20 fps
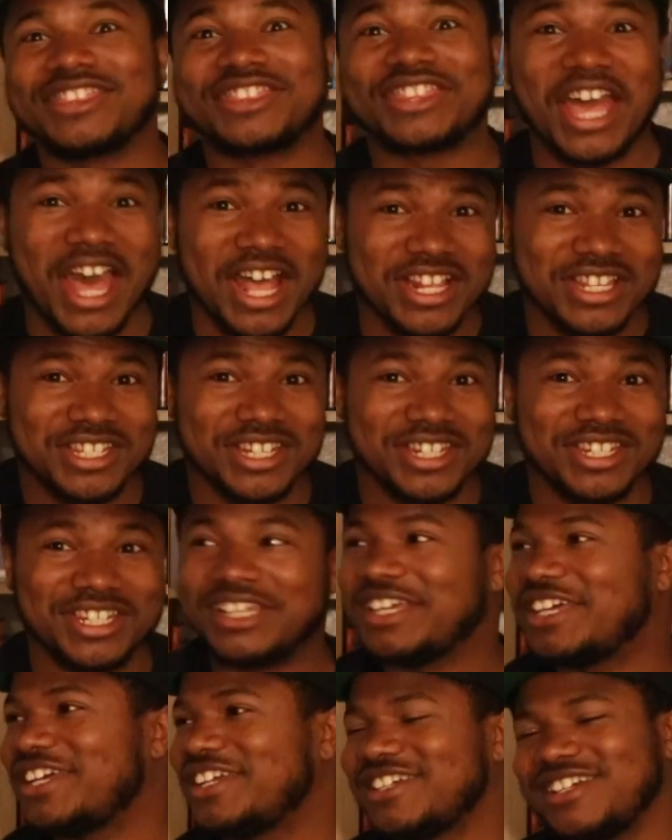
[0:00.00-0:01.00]
Tasha
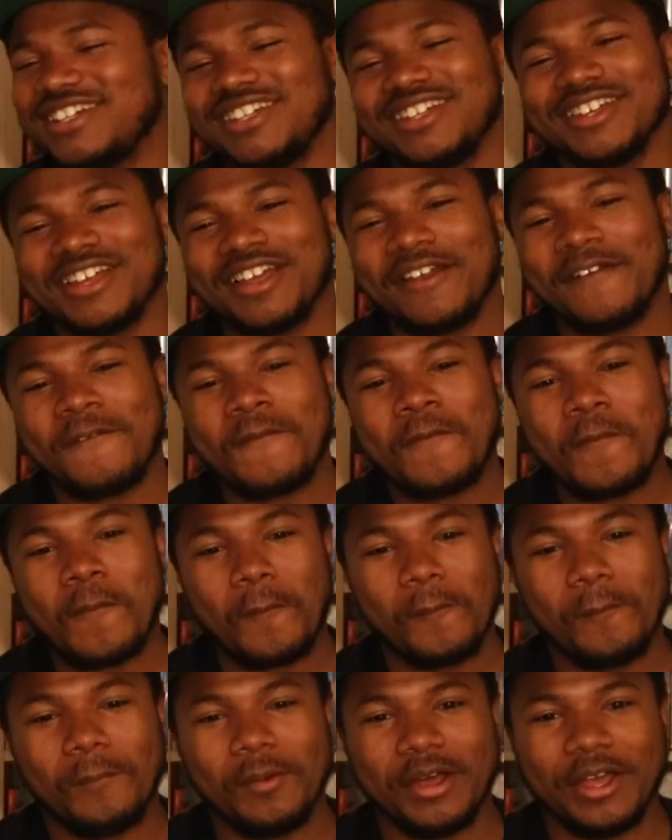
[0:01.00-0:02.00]
did.
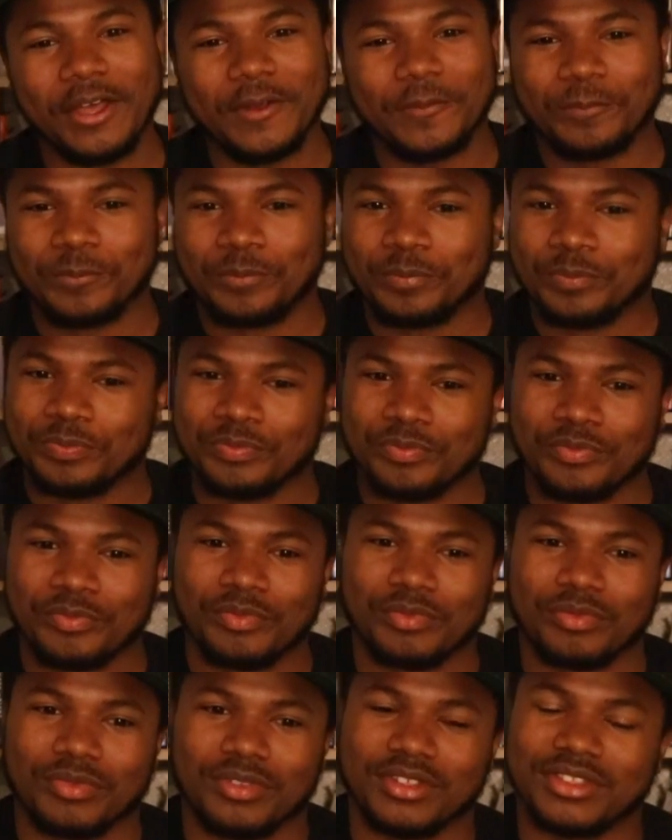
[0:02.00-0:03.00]
But
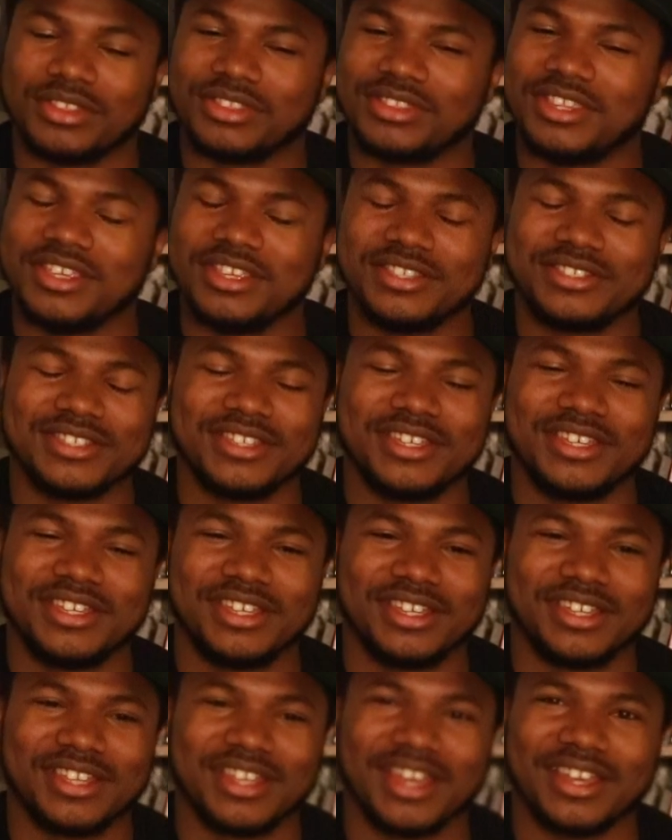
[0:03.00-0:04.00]
this
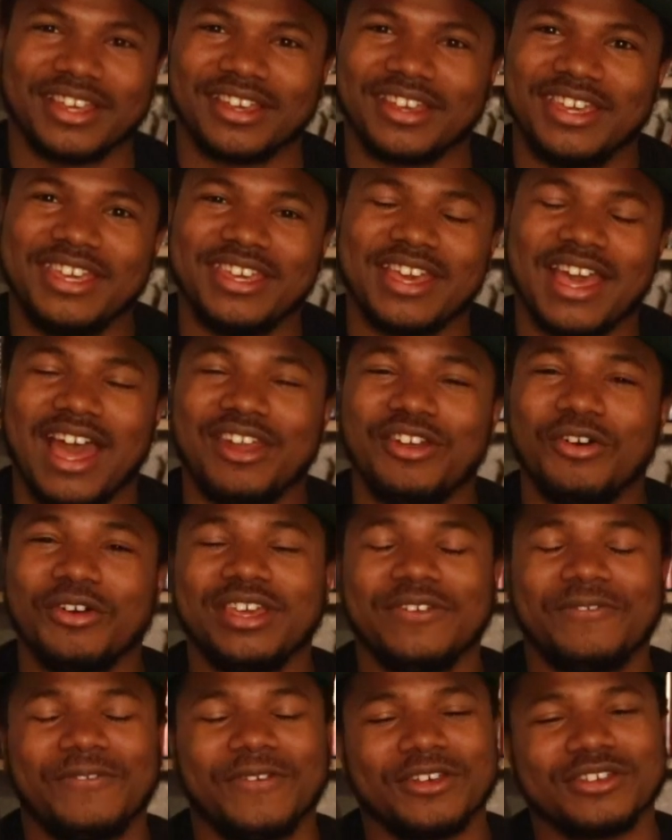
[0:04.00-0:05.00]
idiot, like, I know
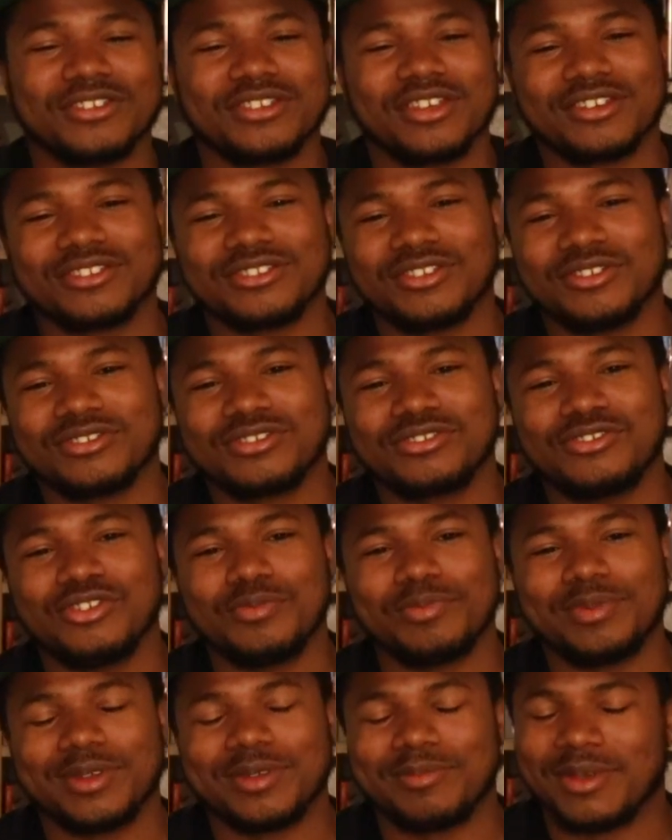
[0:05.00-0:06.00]
he feels like so
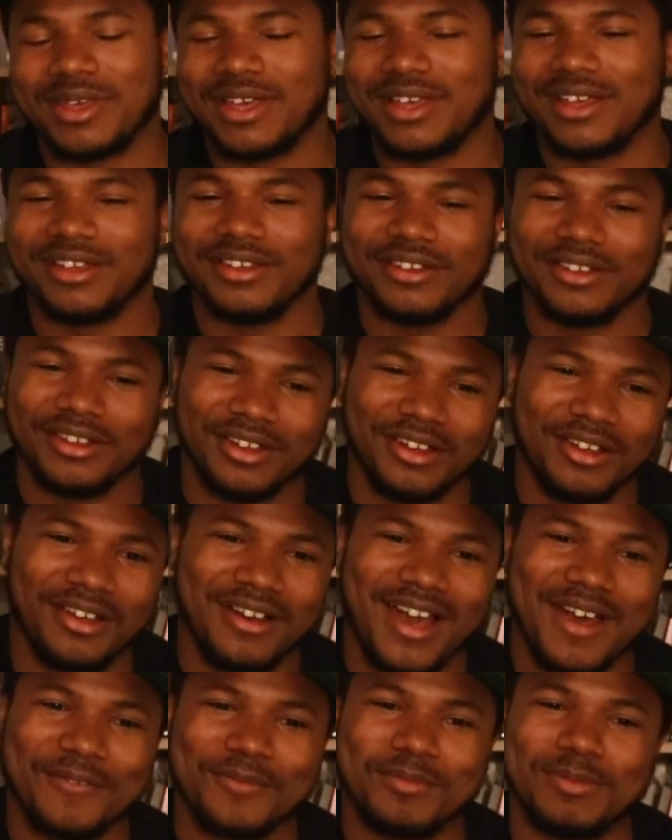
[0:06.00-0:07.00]
stupid, man. Oh,
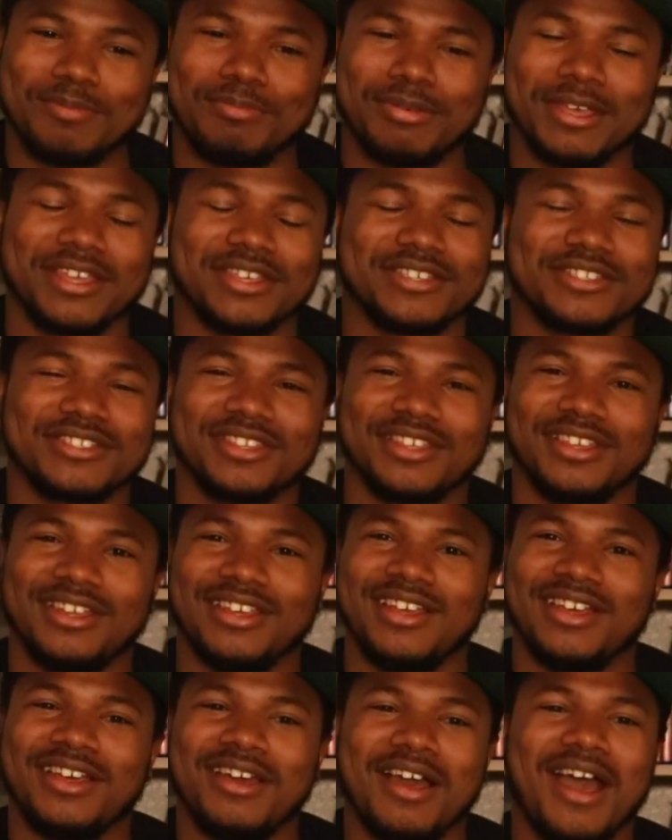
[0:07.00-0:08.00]
I'd be pissed.
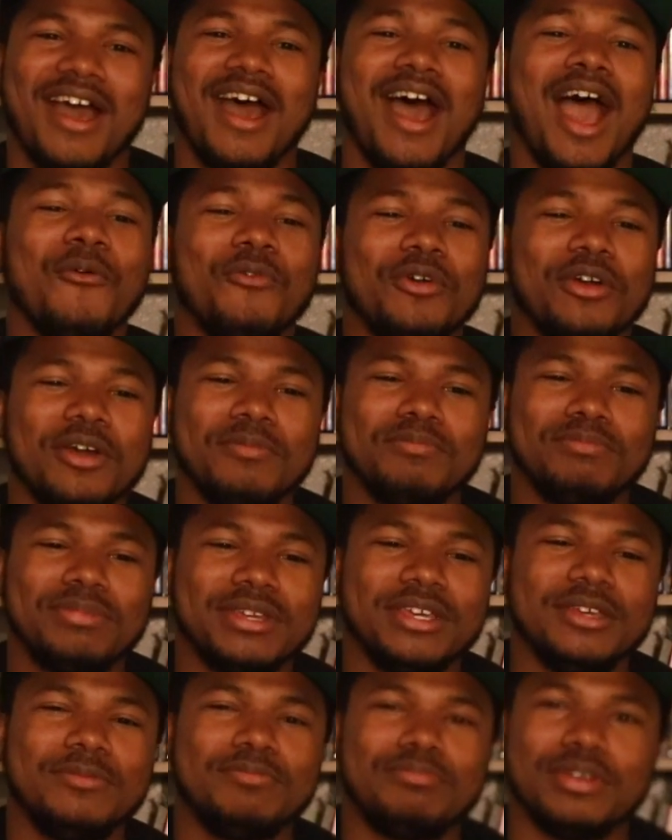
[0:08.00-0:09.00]
I would
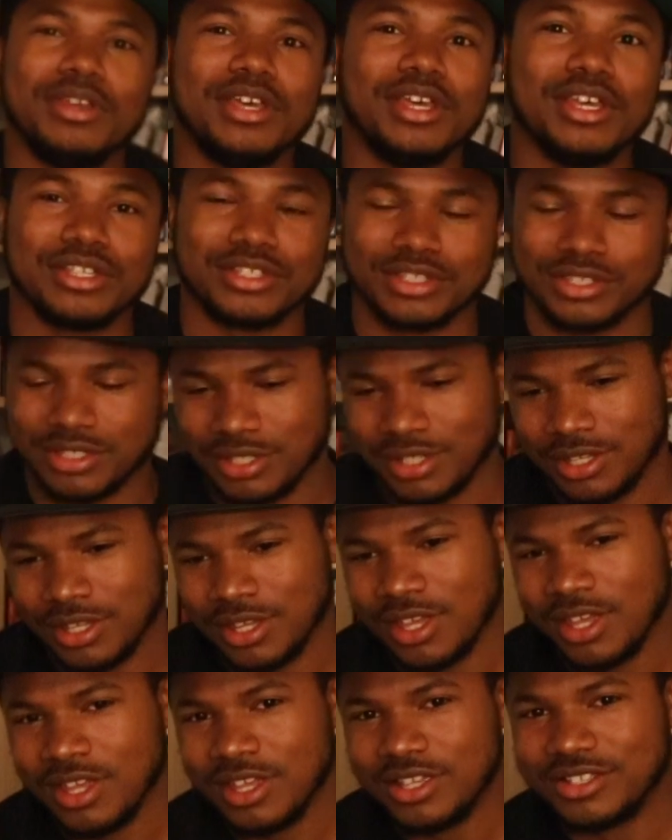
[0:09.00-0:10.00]
be pissed.
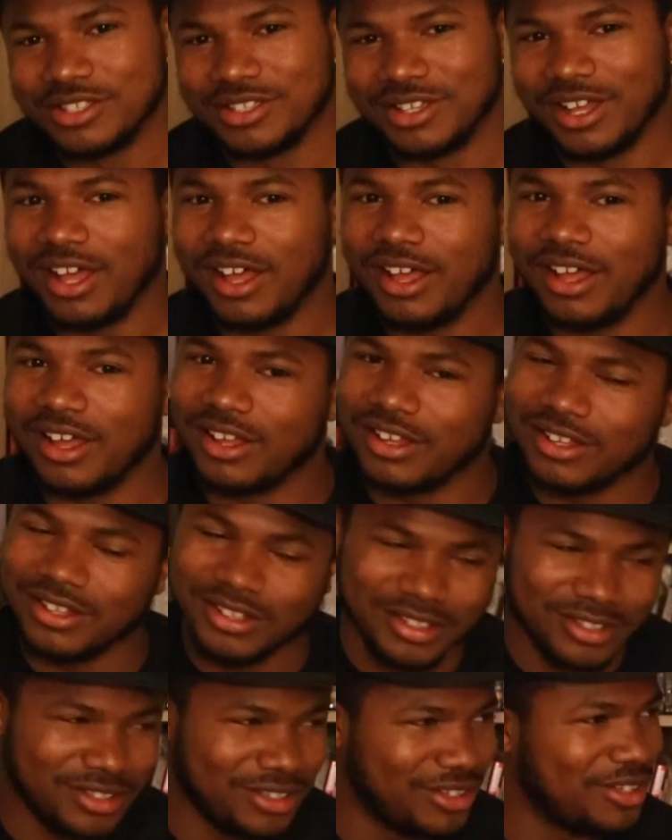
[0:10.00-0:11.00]
Boy,
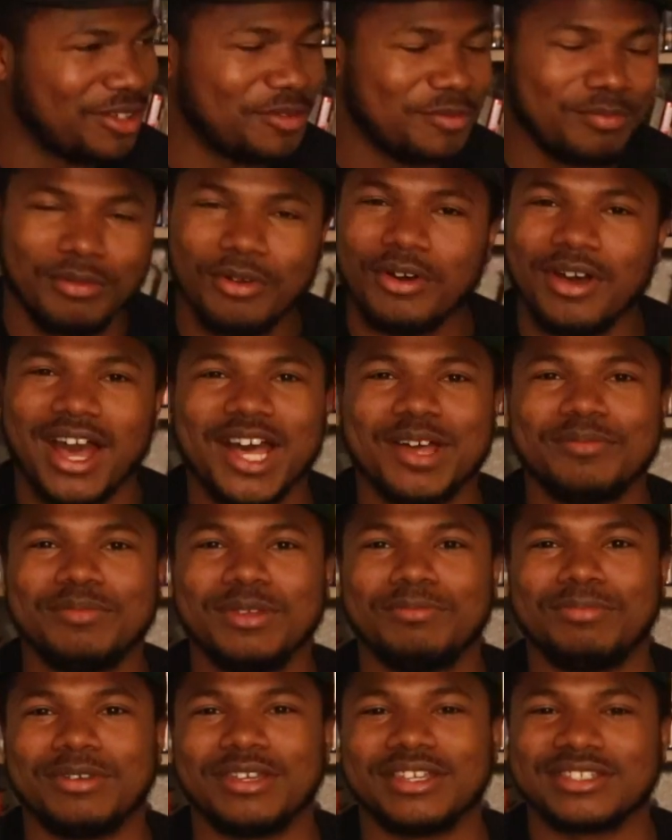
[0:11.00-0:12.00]
I'd
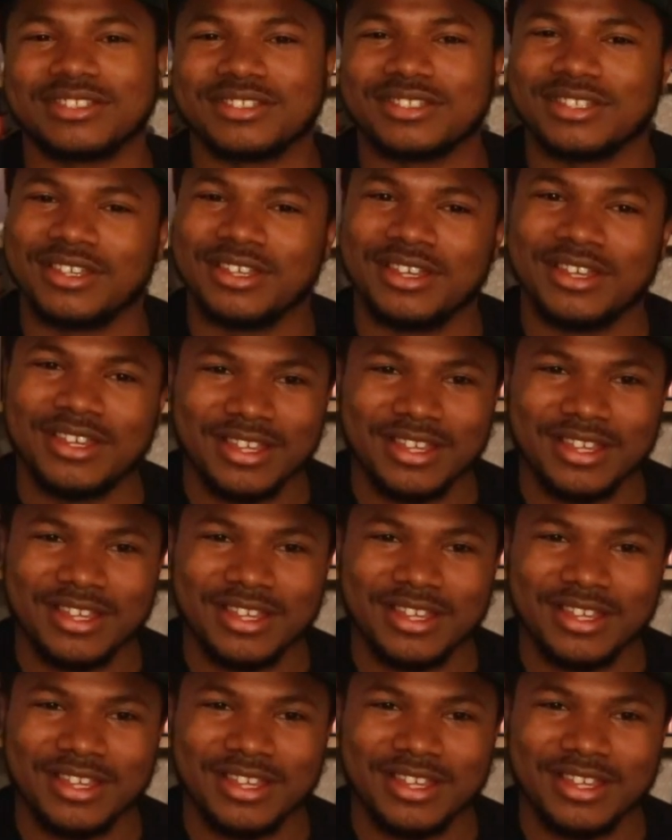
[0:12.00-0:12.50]
be pissed.